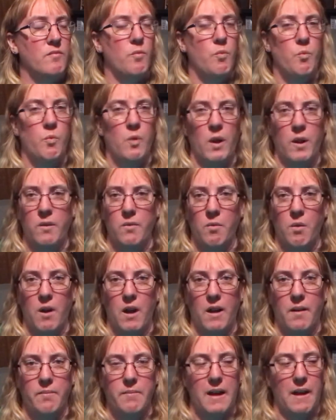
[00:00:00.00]
when
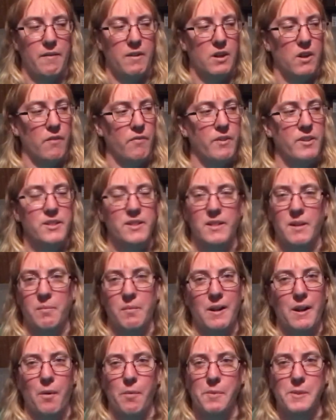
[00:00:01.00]
I would go visit him,
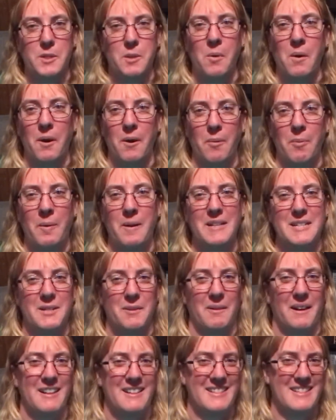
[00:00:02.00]
we almost always
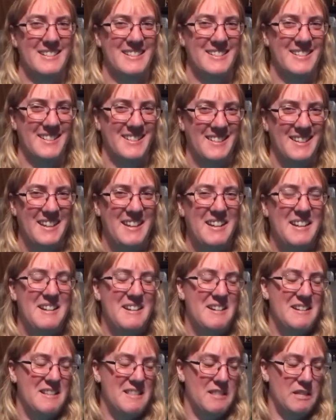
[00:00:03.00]
watched
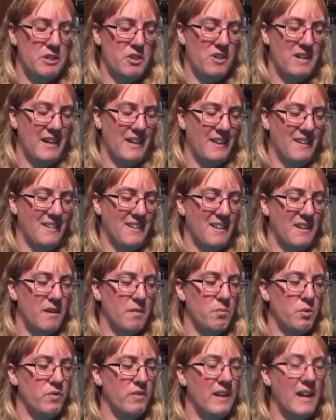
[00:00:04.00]
the Dracula
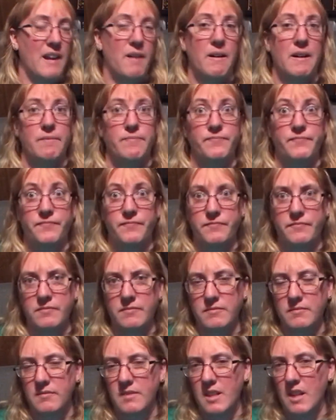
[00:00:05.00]
movie. Anyway.
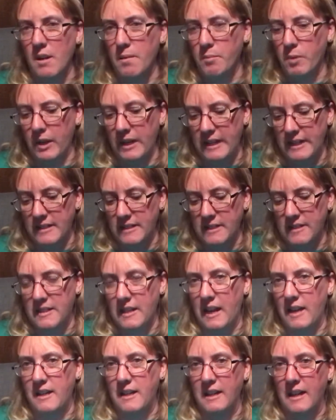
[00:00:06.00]
Point is
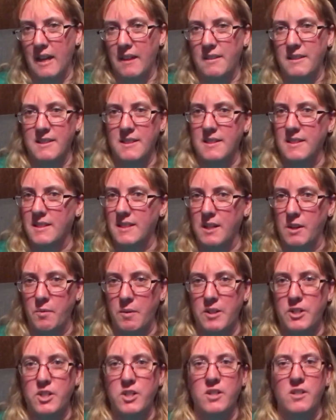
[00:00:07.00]
that, again, this is the
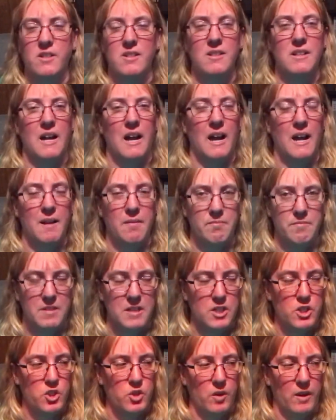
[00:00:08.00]
original. I'm
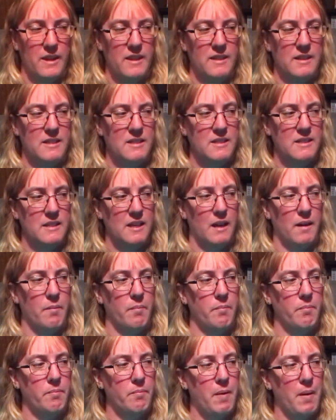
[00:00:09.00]
enjoying this.
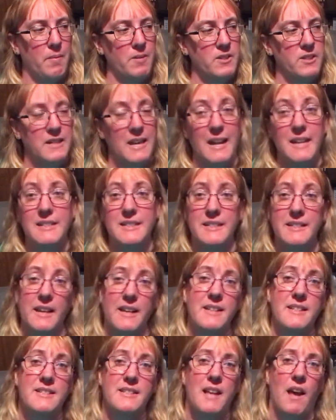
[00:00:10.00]
Published in
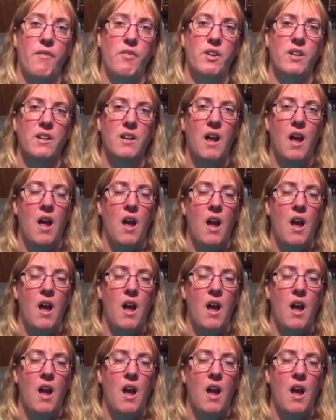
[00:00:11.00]
1897.